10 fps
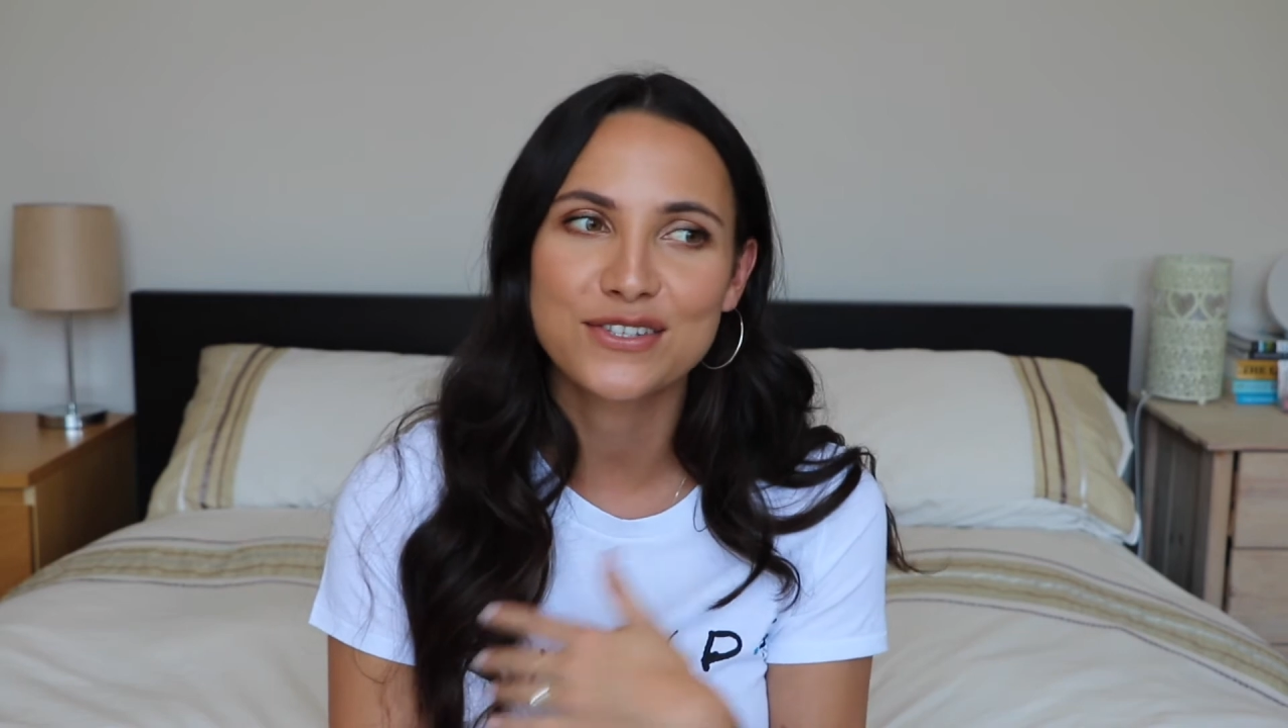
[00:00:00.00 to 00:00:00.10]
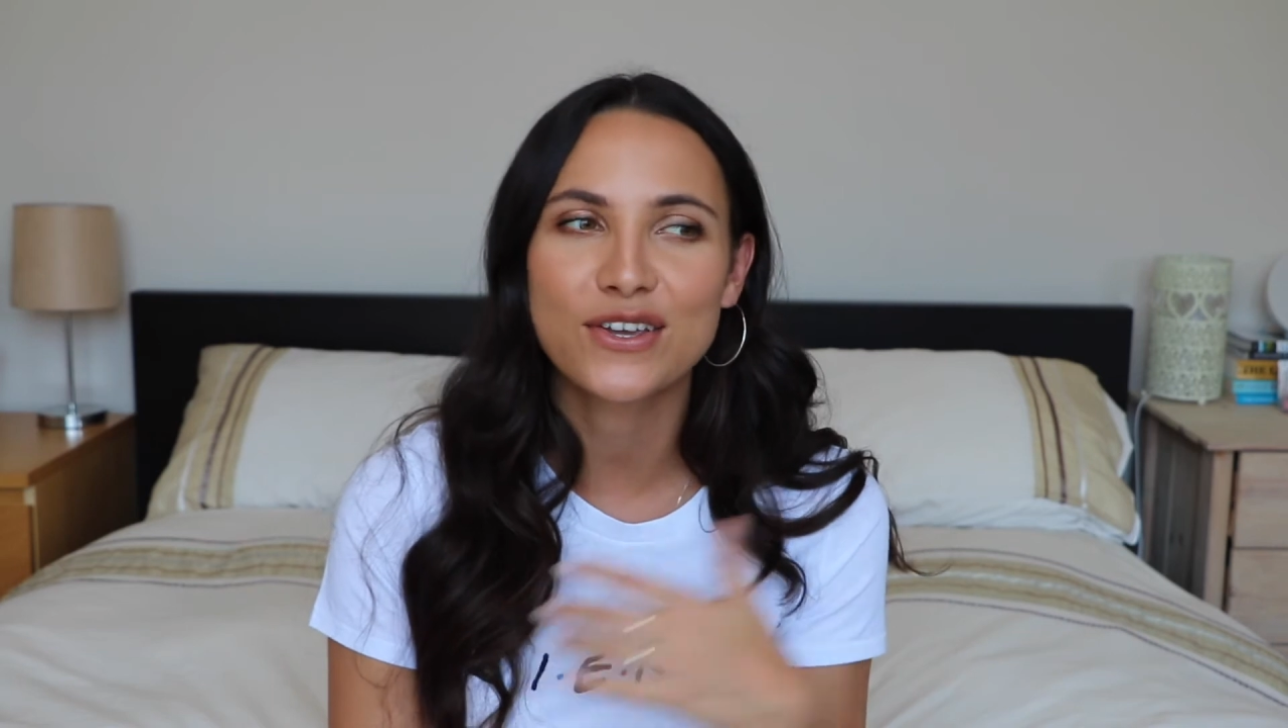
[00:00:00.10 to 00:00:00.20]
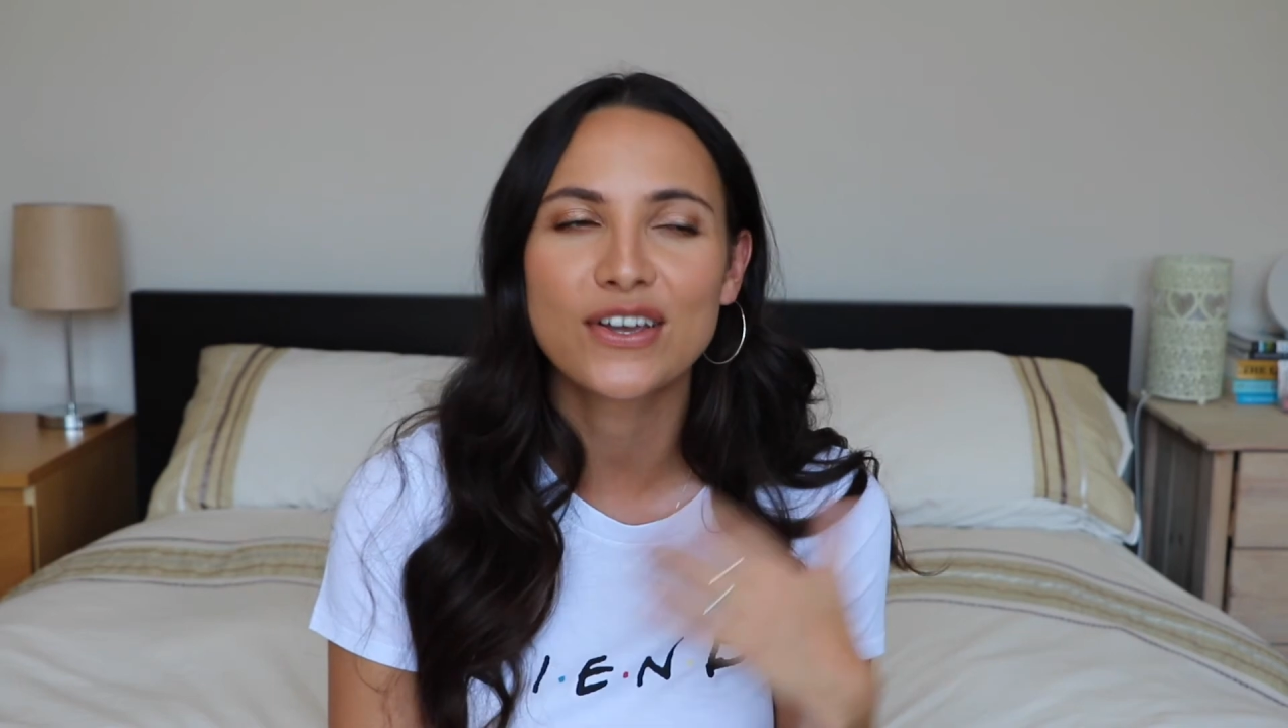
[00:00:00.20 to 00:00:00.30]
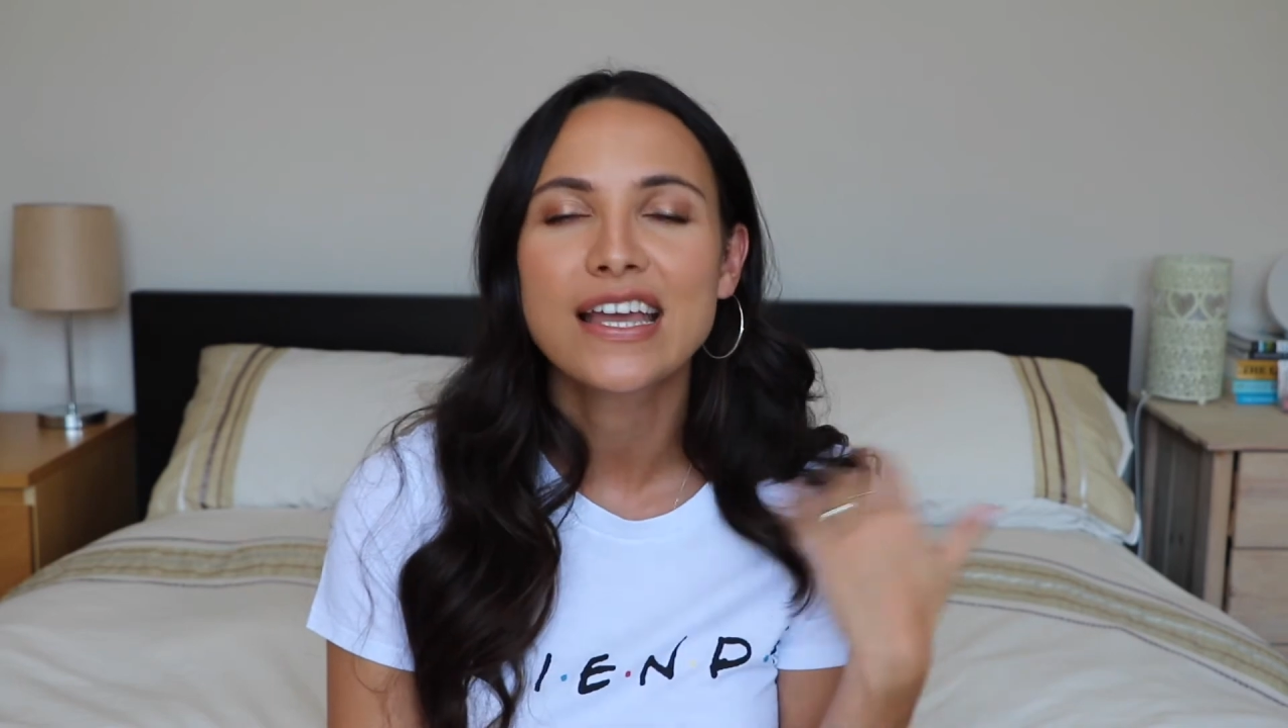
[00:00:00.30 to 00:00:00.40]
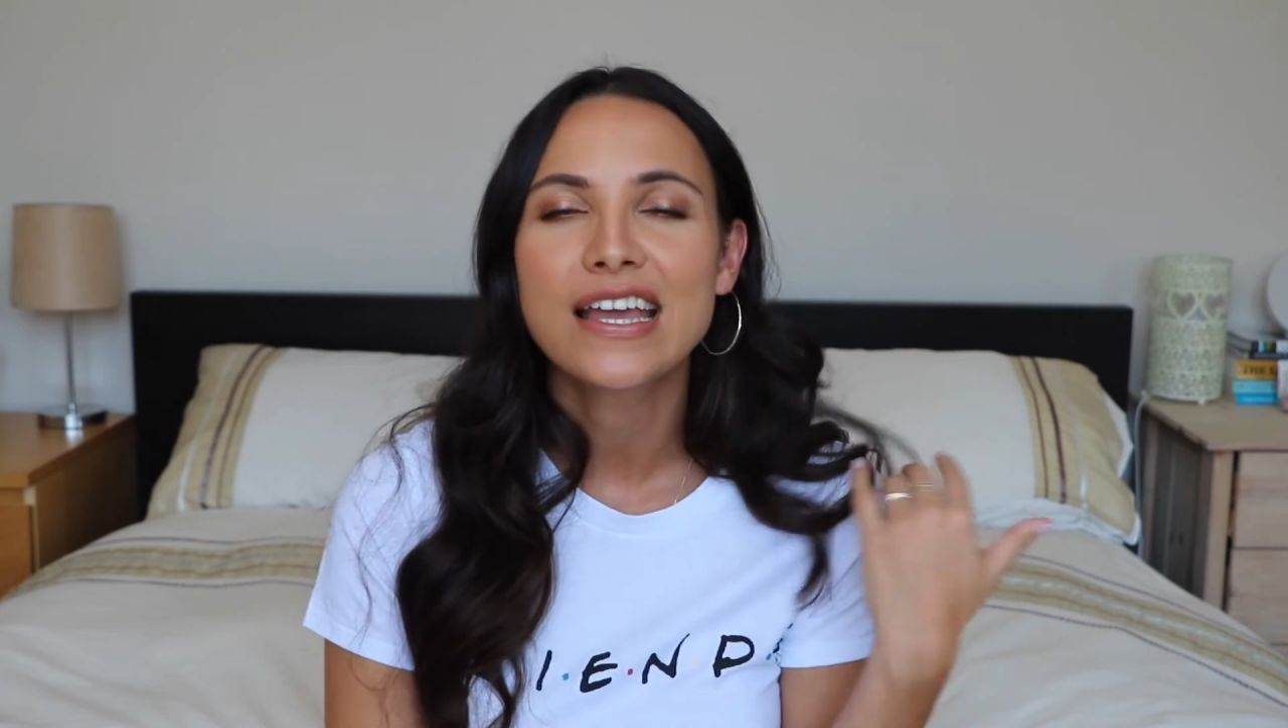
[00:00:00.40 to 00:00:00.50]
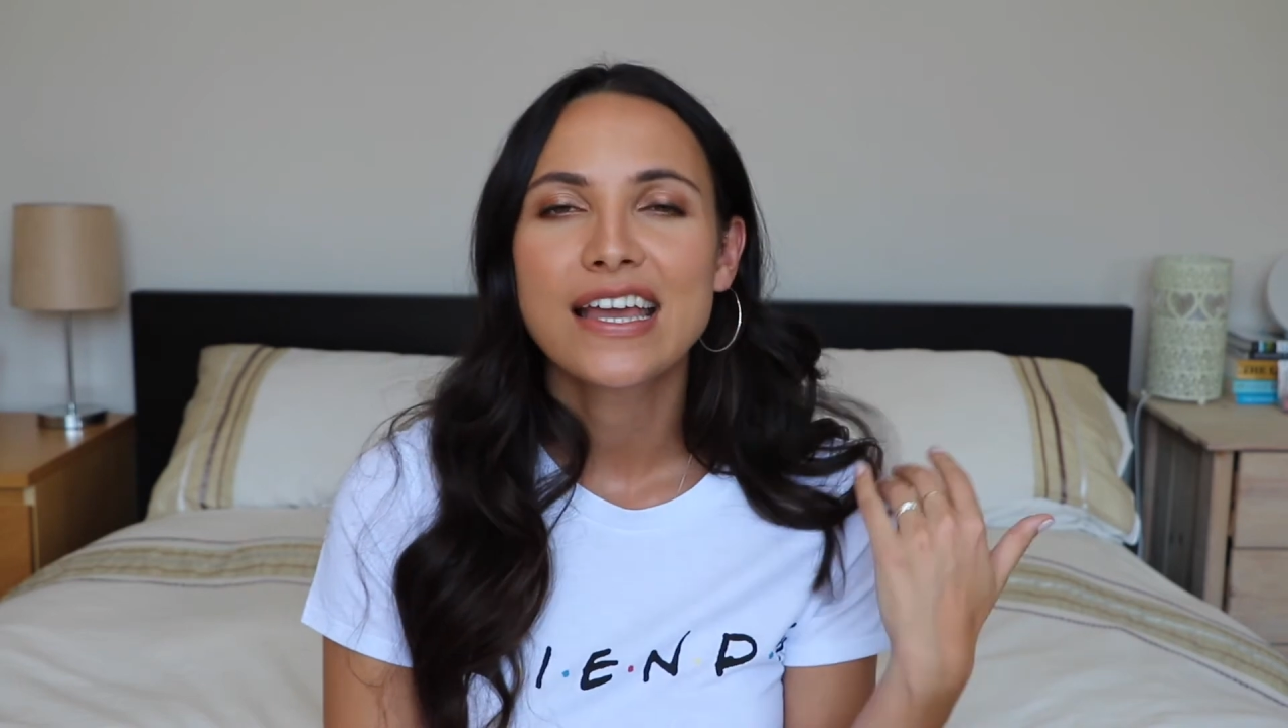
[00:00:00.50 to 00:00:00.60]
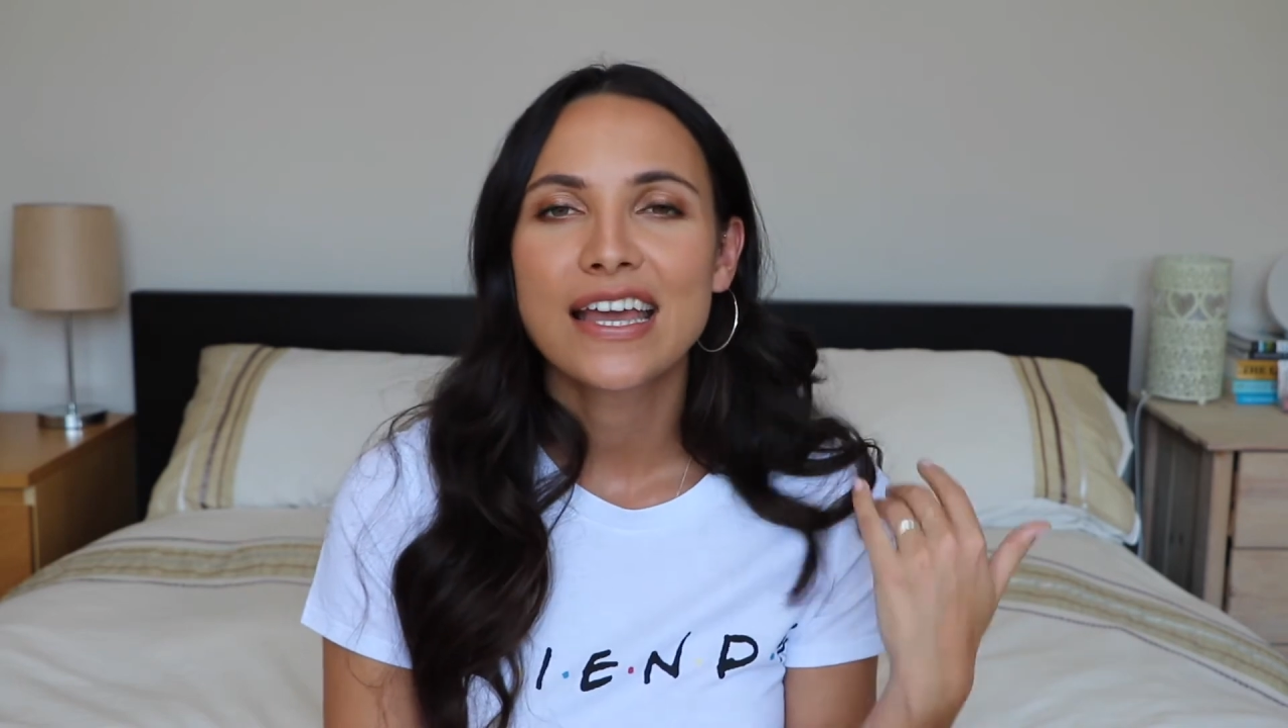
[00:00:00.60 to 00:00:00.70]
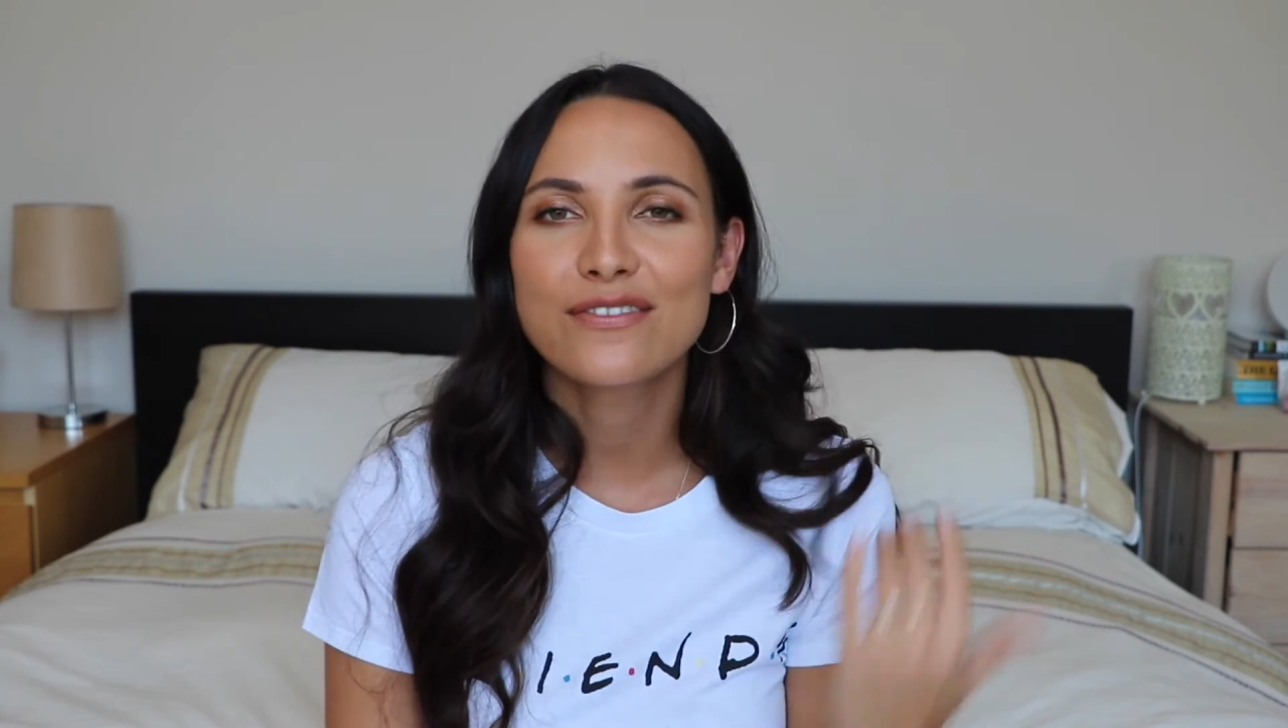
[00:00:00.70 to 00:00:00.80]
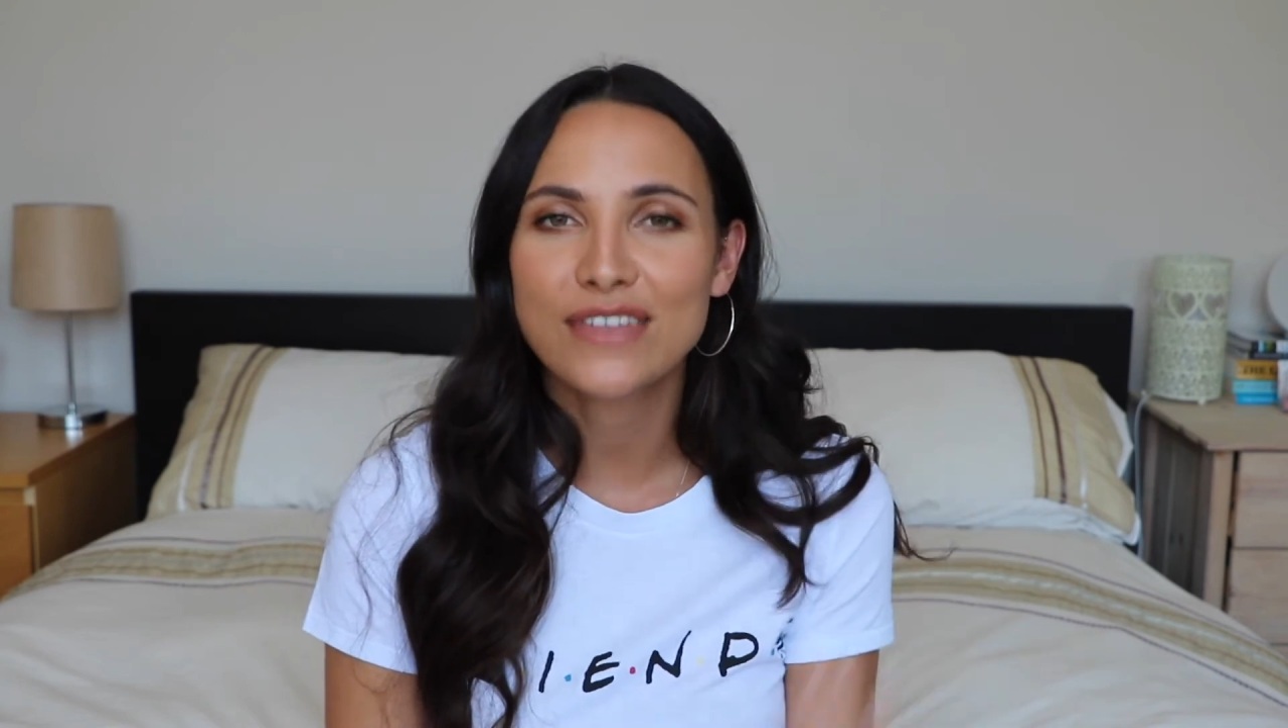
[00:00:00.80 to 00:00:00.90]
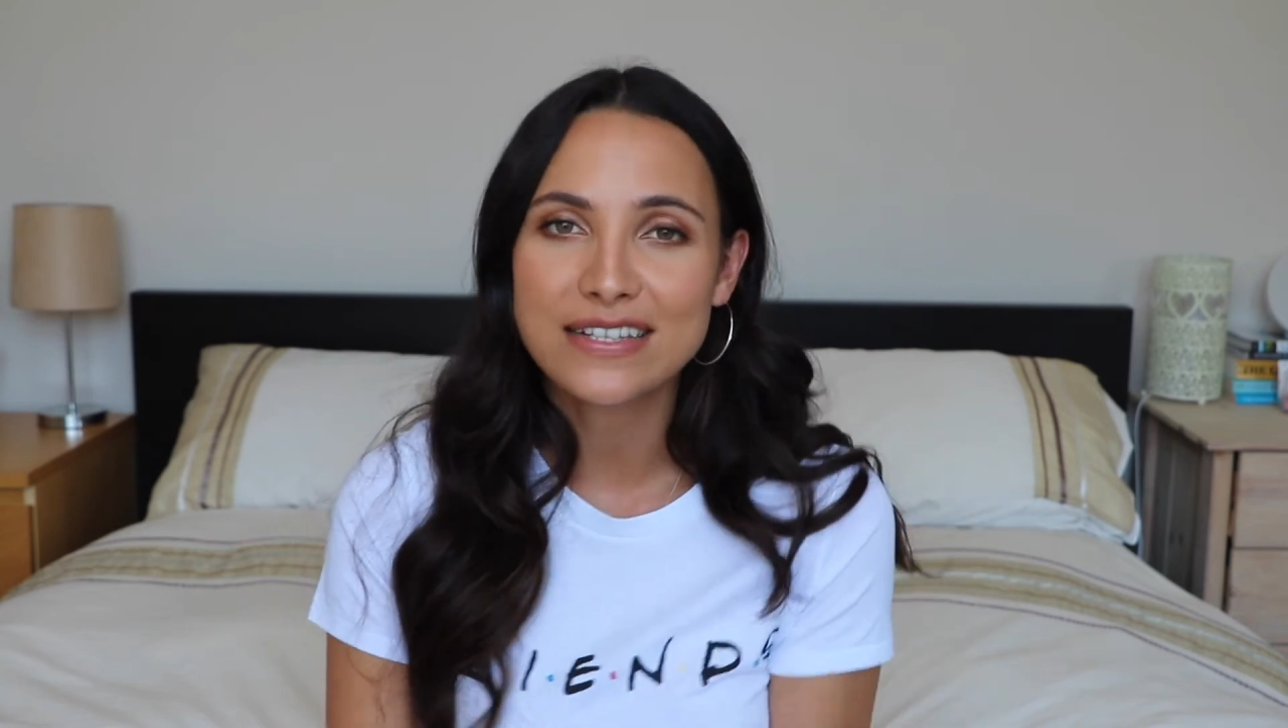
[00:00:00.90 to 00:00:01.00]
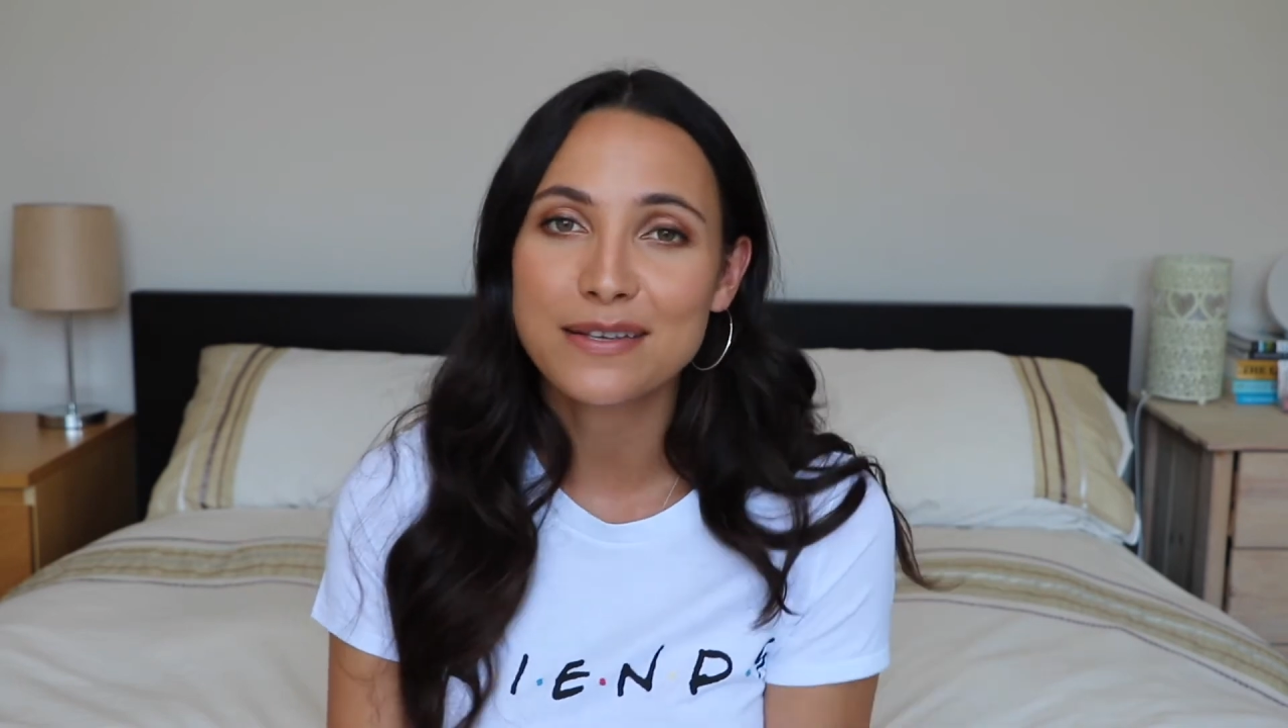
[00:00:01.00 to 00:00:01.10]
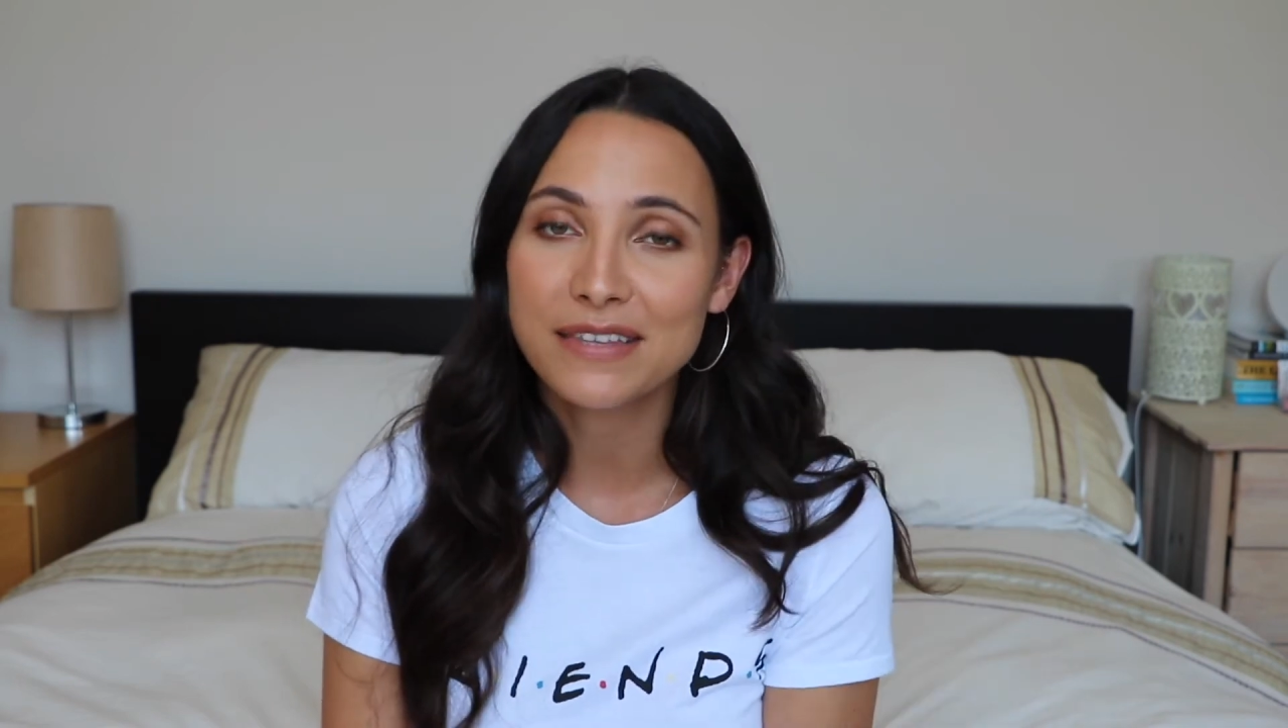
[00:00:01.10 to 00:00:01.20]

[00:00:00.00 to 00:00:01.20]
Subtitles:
So if that's